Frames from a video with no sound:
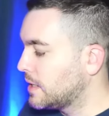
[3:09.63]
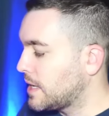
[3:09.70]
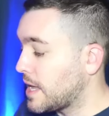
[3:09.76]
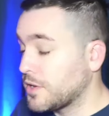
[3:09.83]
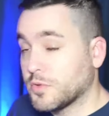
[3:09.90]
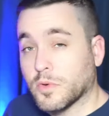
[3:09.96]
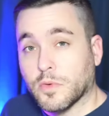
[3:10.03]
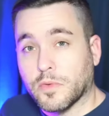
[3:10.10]
yeah,
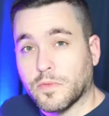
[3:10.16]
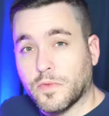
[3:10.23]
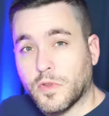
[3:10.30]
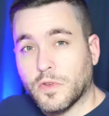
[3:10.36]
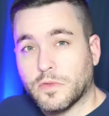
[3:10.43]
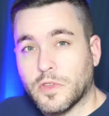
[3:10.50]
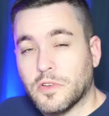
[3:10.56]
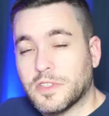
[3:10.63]
do a
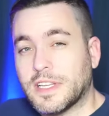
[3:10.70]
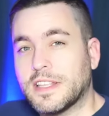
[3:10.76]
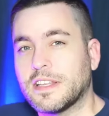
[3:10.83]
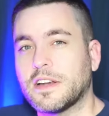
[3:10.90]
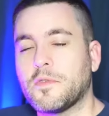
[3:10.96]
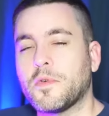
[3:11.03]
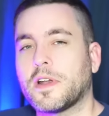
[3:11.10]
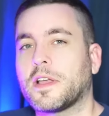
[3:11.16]
review of those, and
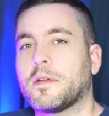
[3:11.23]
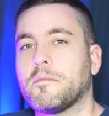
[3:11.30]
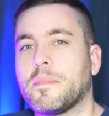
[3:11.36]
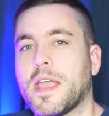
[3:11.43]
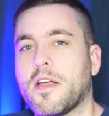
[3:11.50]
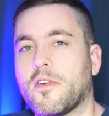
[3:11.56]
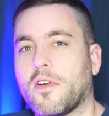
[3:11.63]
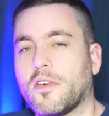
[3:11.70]
then I want to compare